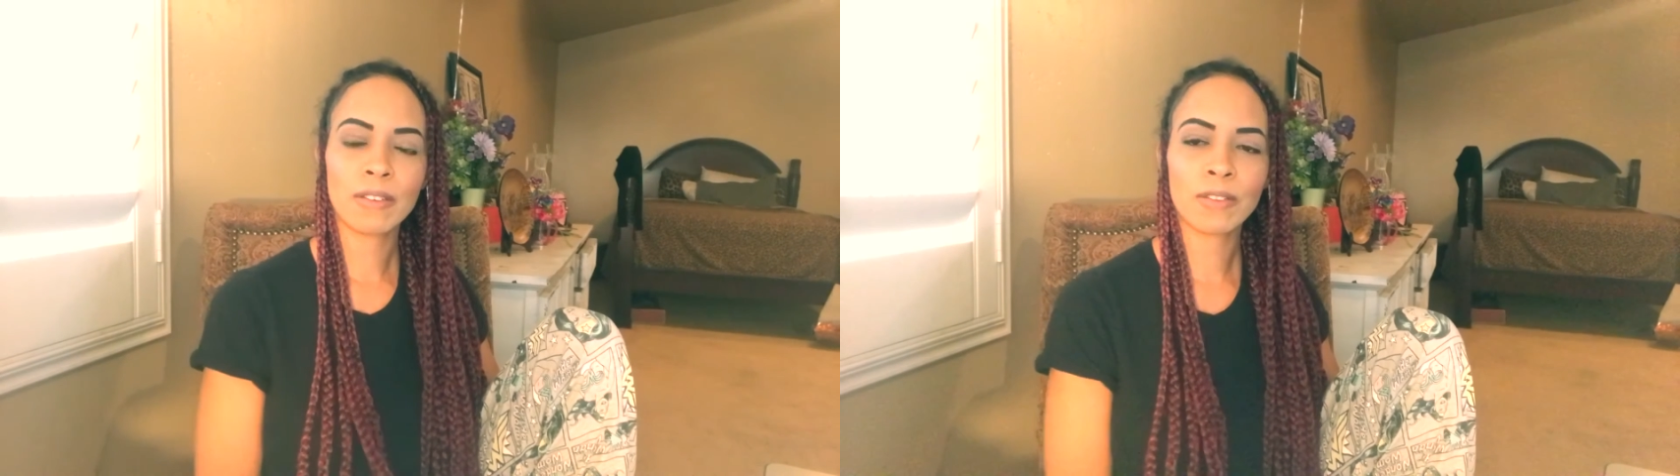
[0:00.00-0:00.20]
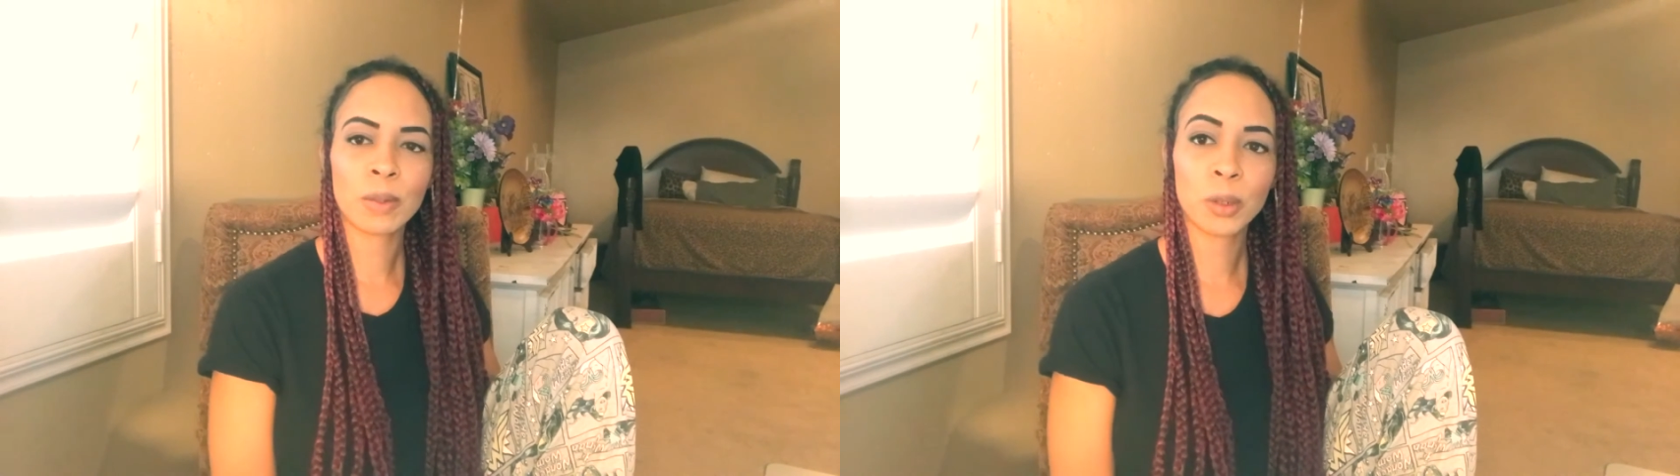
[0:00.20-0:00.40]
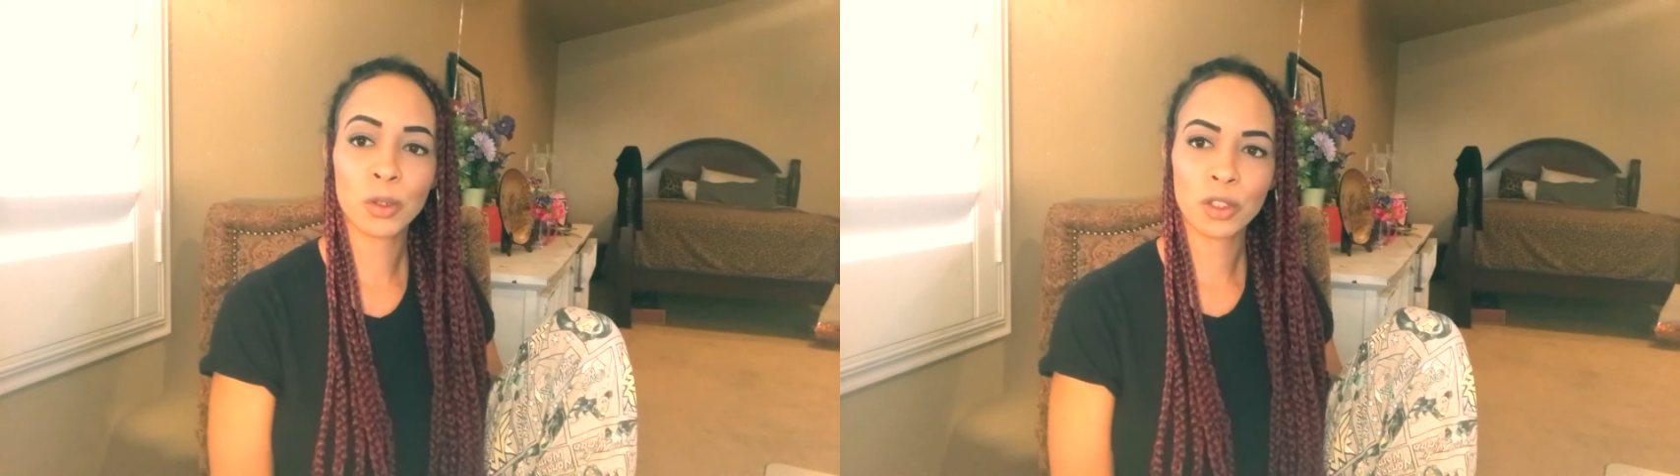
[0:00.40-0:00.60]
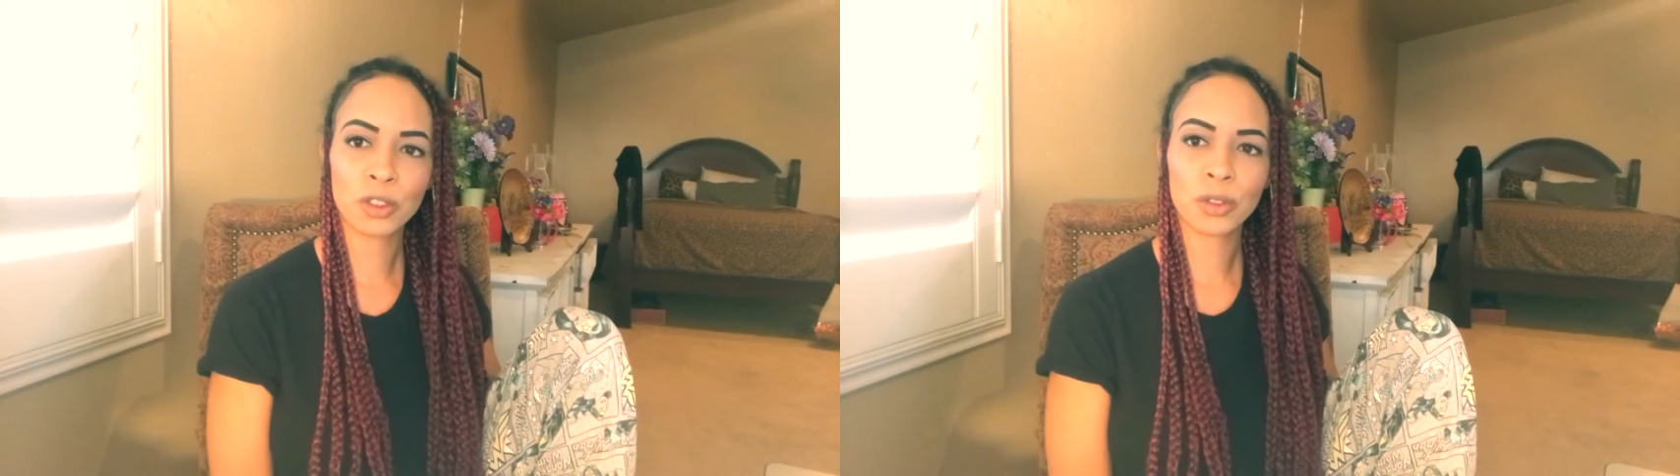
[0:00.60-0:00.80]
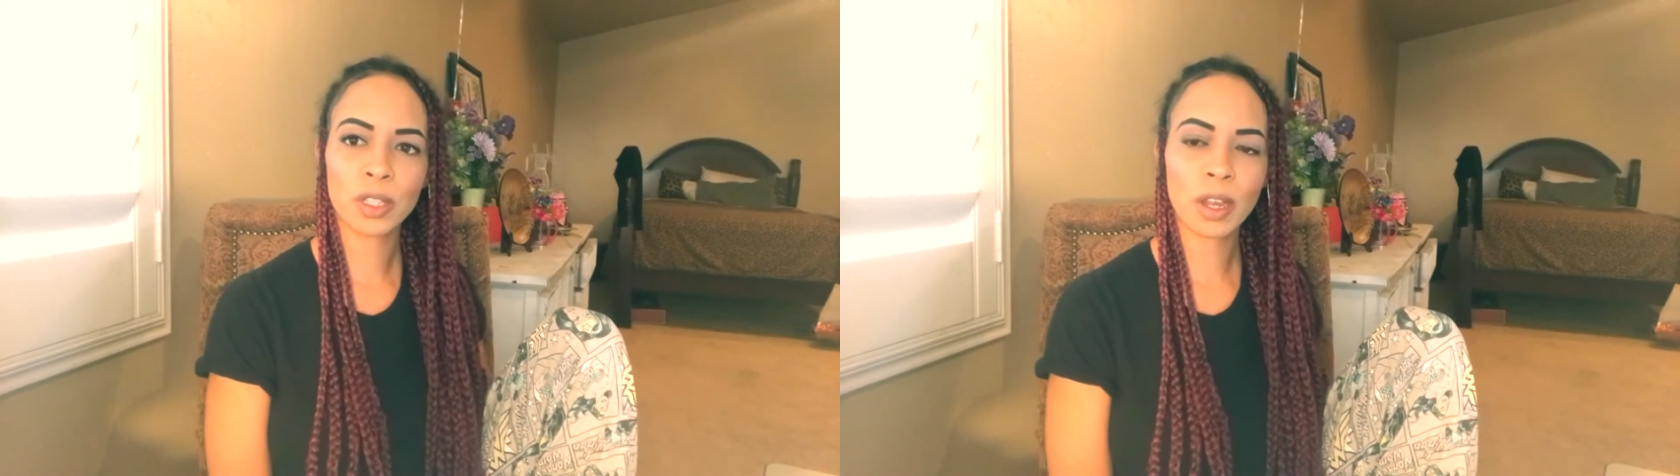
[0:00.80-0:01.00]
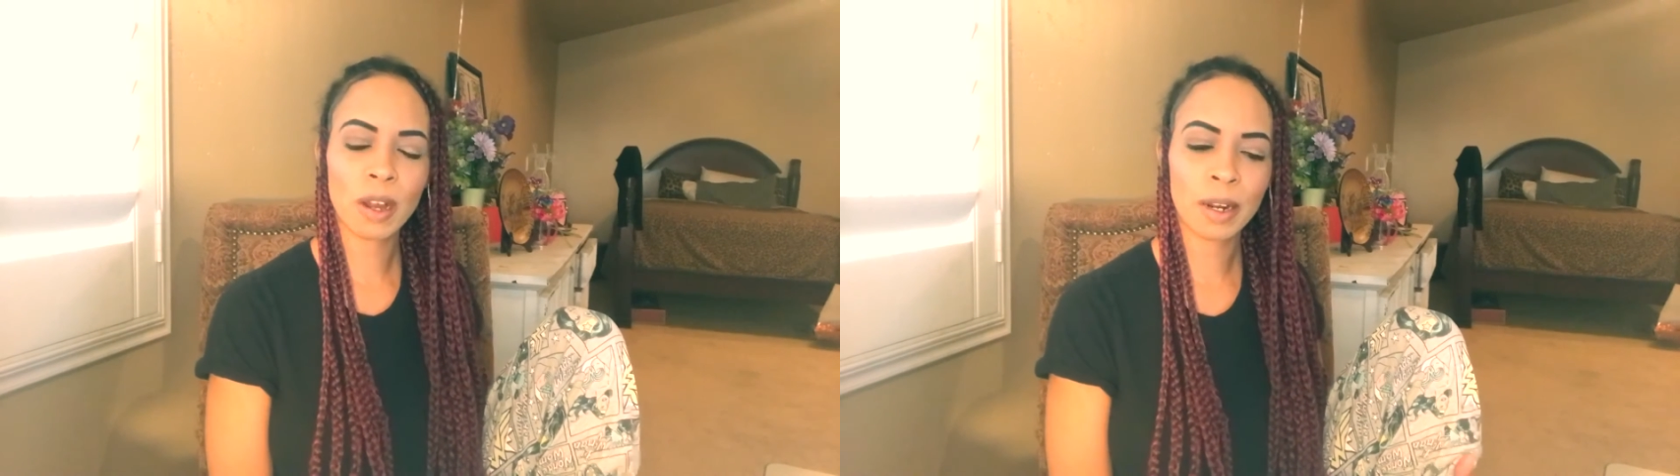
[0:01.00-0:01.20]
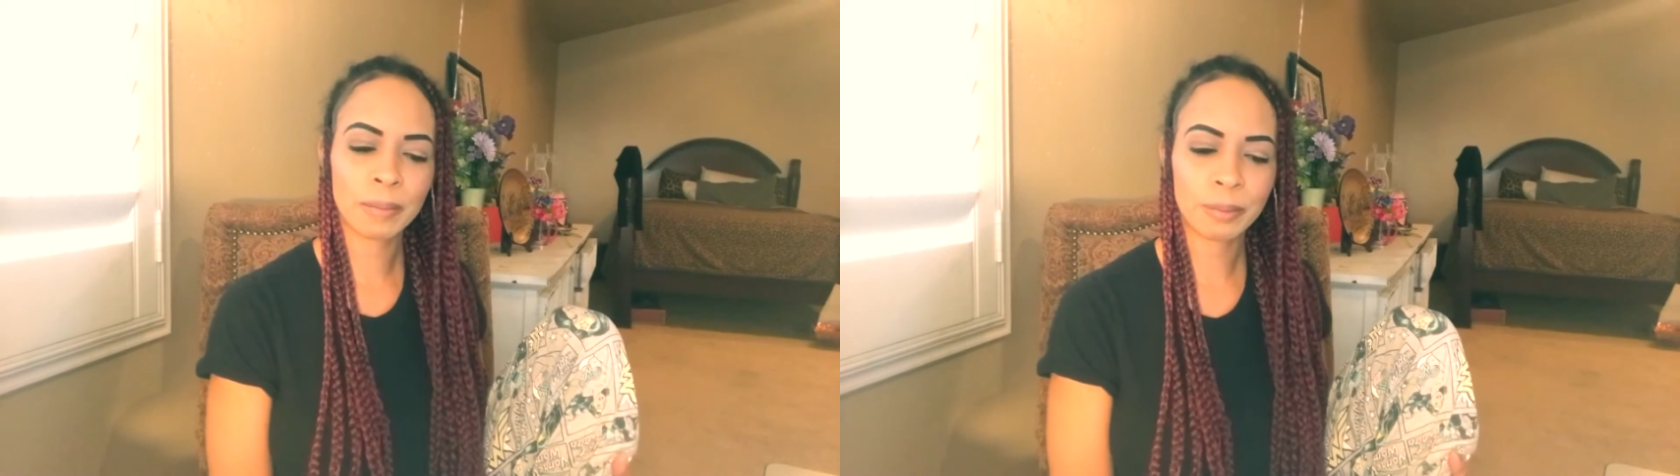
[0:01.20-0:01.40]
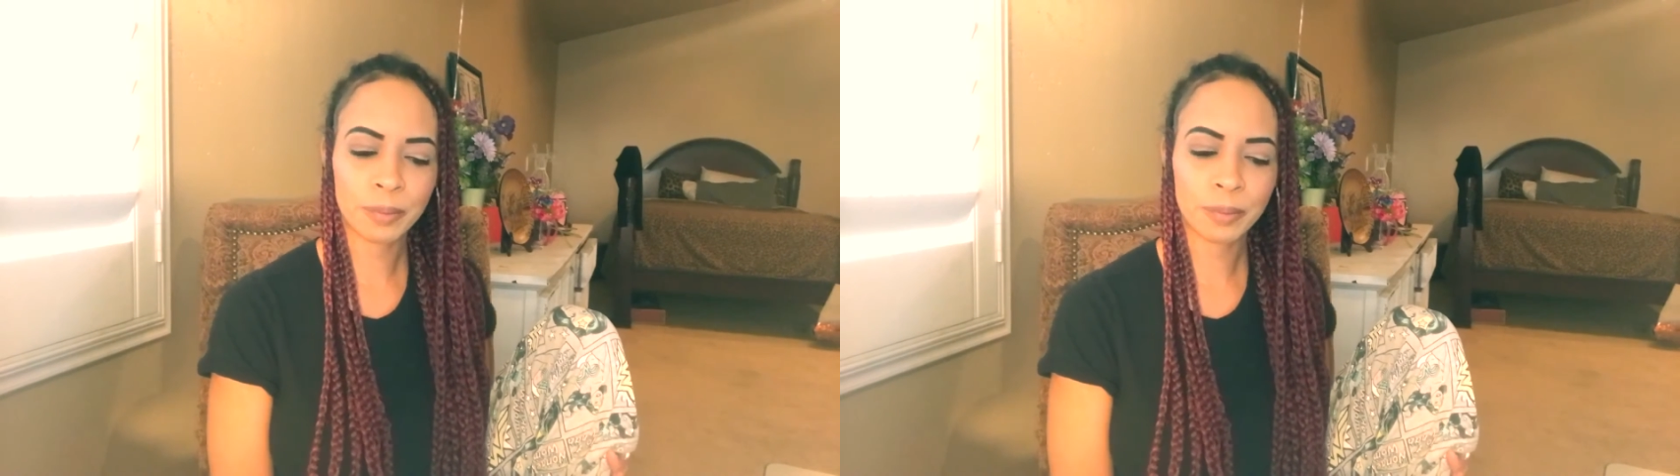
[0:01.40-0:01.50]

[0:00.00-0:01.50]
from who you truly are.